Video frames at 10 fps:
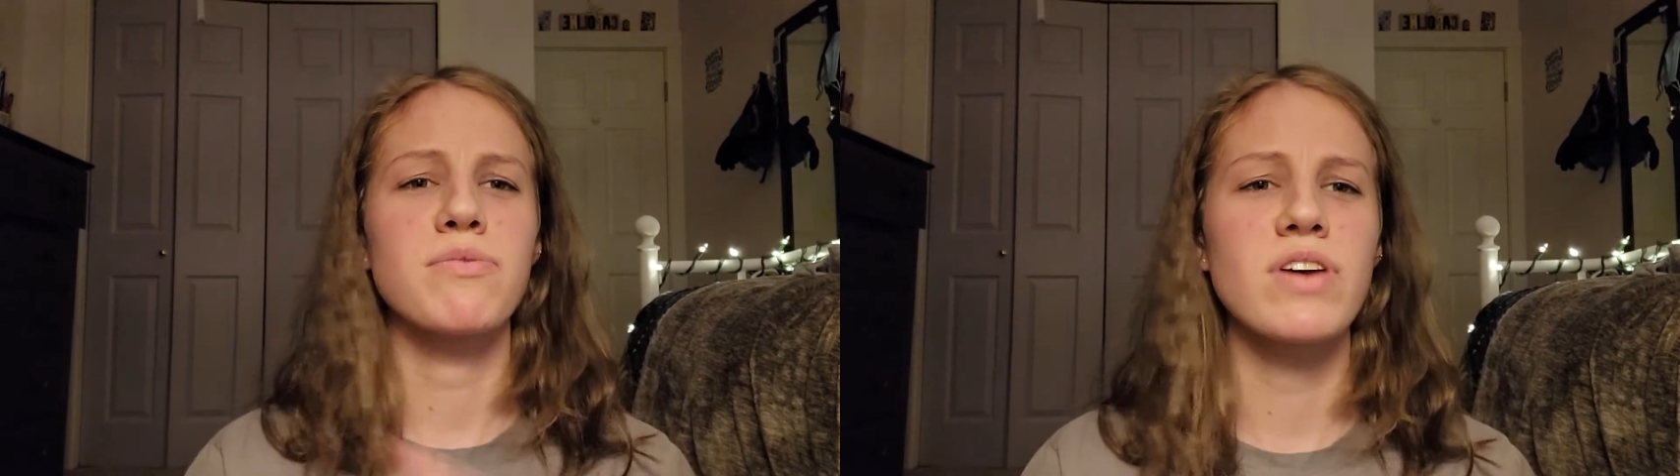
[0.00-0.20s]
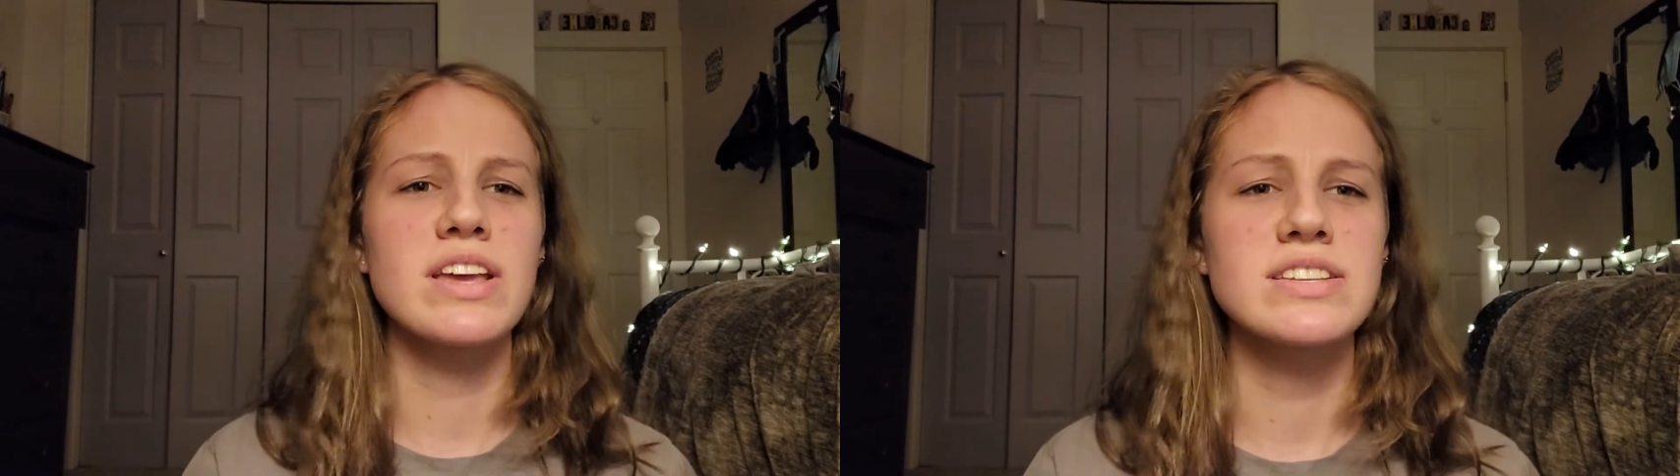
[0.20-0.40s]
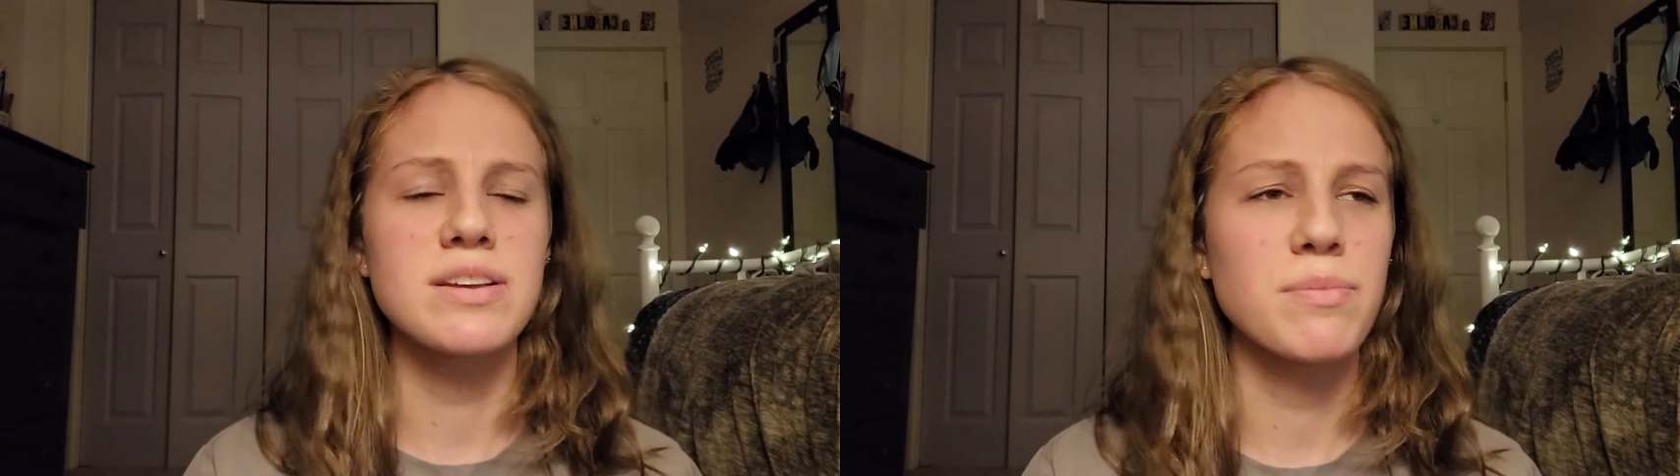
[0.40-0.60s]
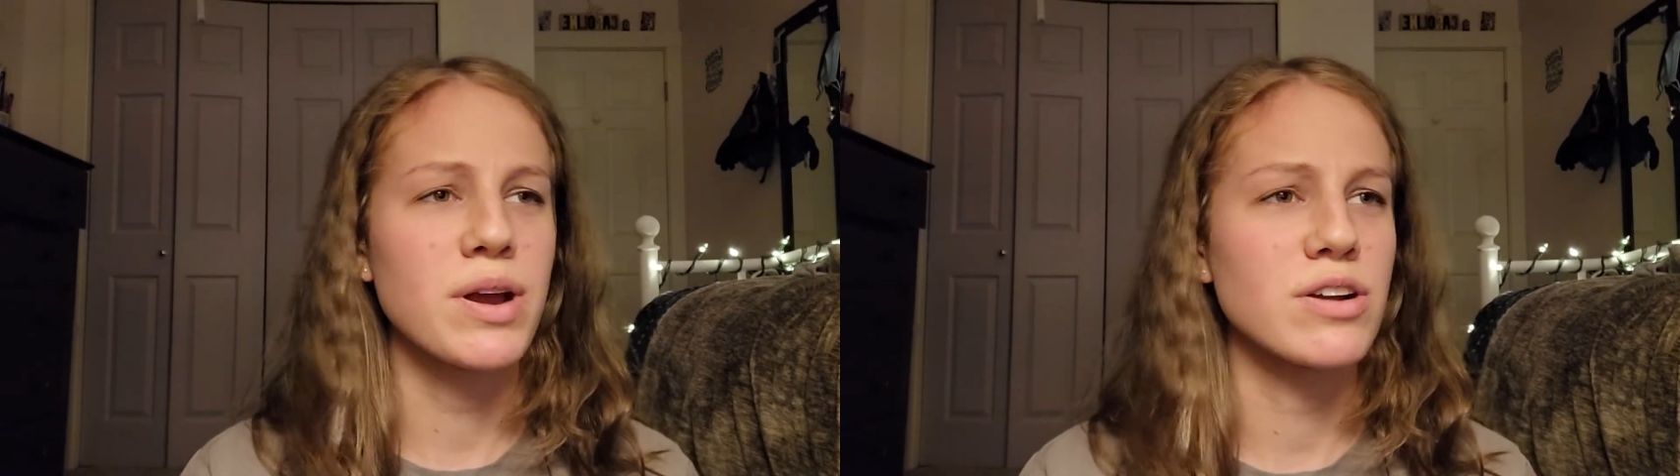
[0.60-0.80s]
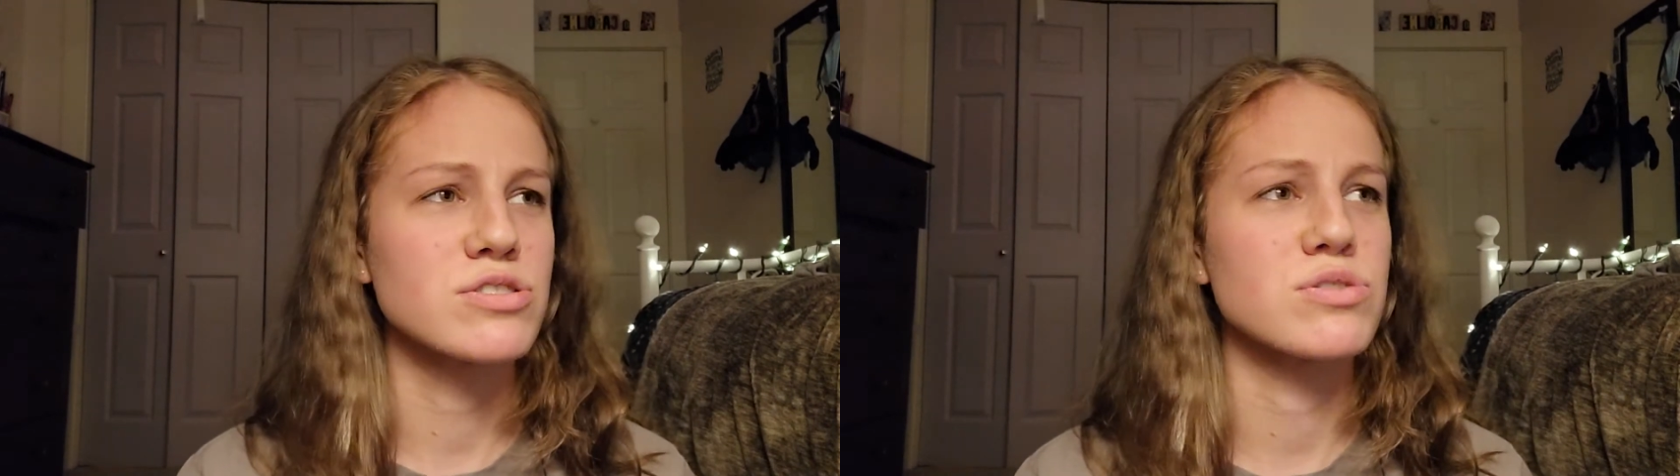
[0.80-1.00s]
face
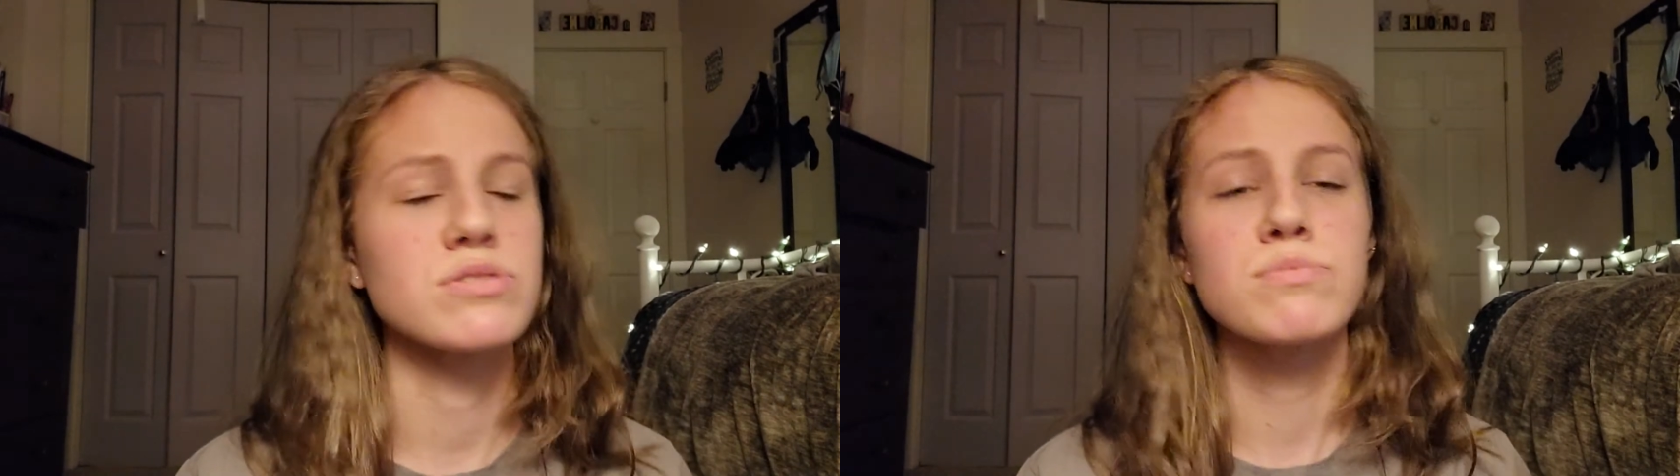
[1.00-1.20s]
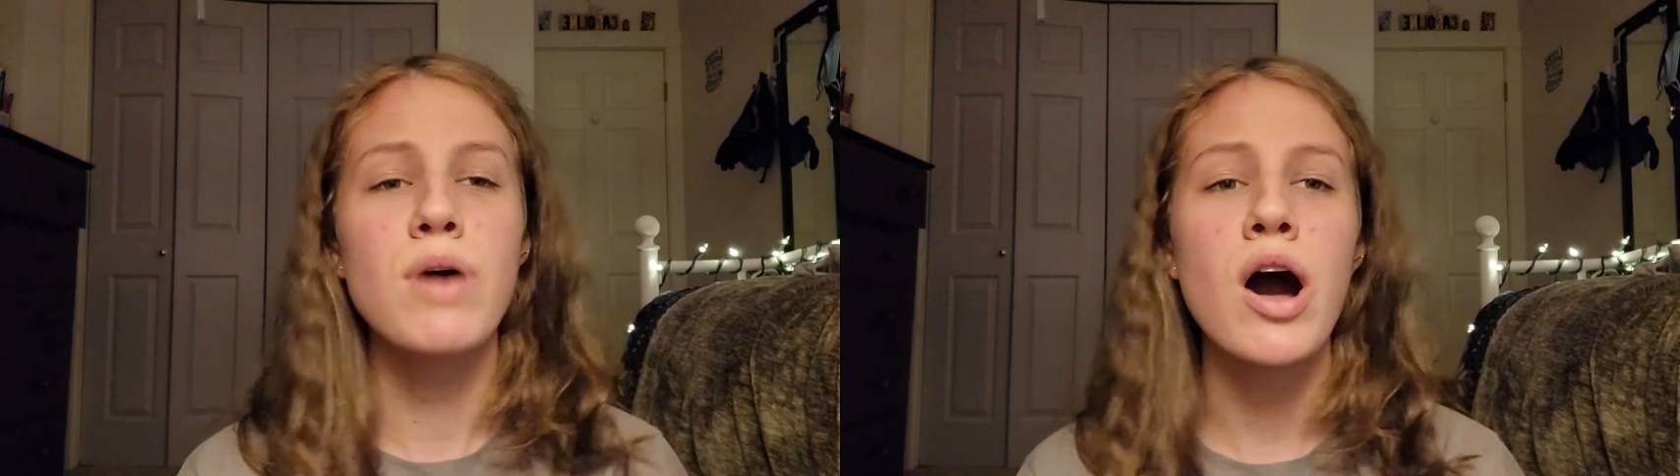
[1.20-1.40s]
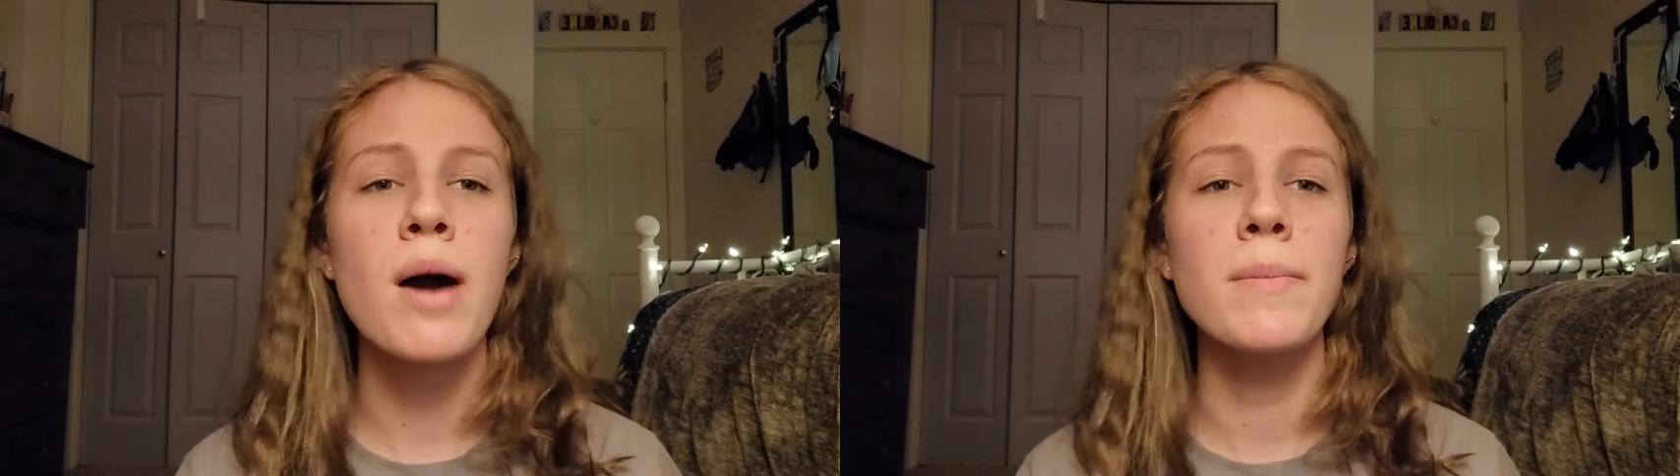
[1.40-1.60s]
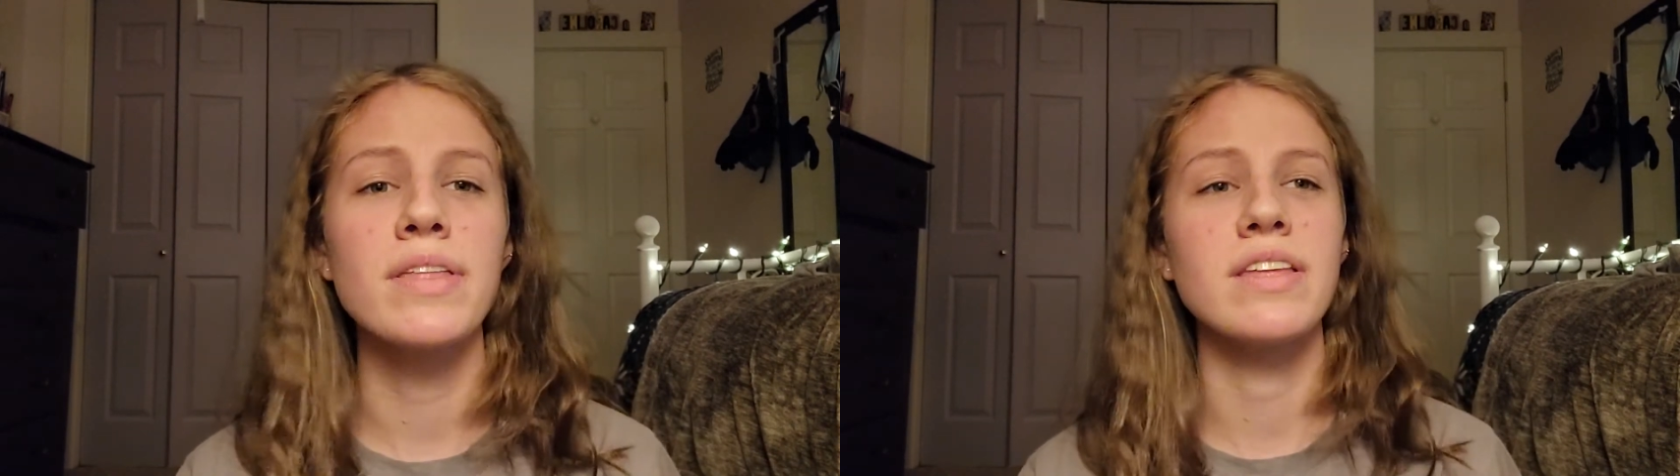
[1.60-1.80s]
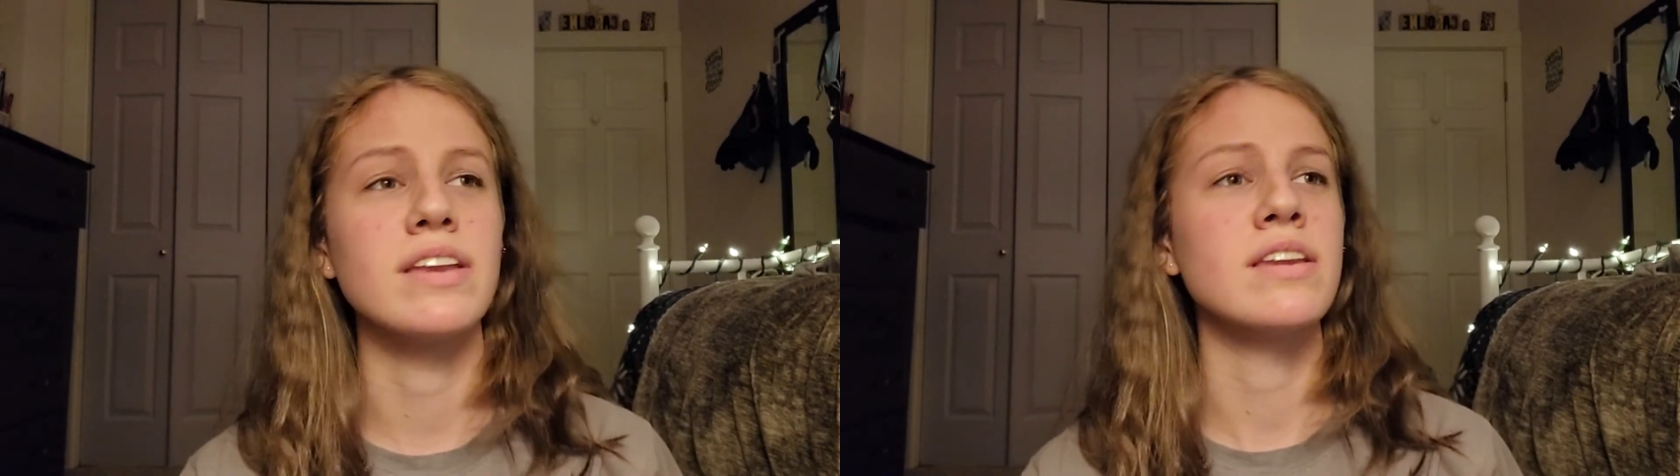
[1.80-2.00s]
compared to his mom,
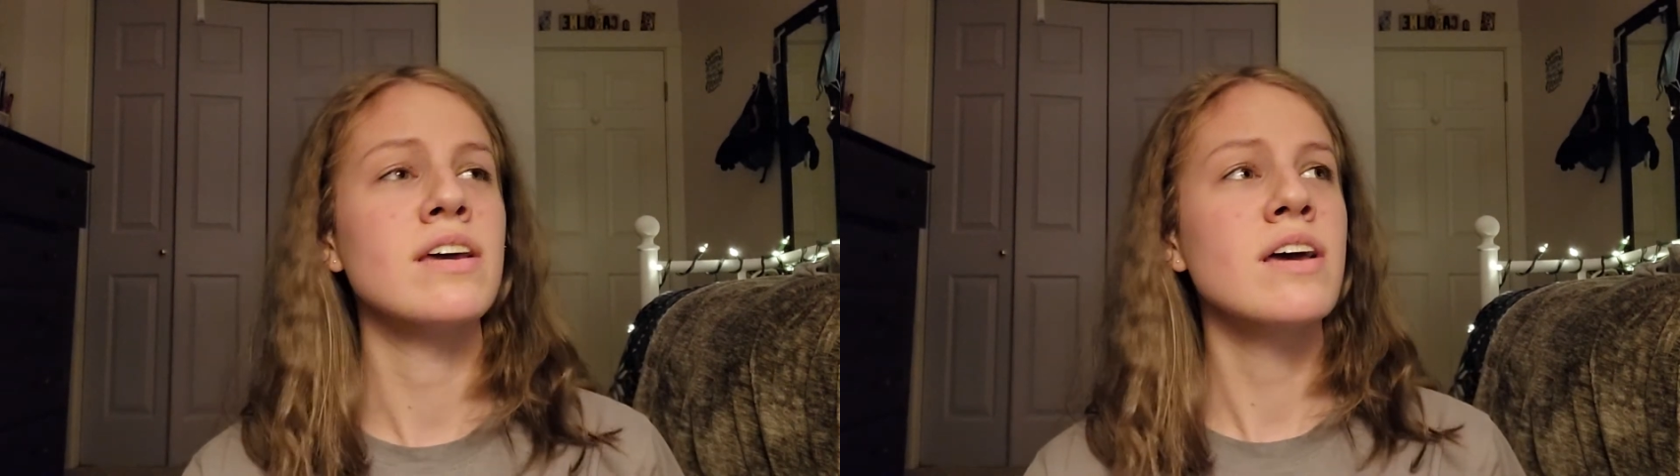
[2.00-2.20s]
and then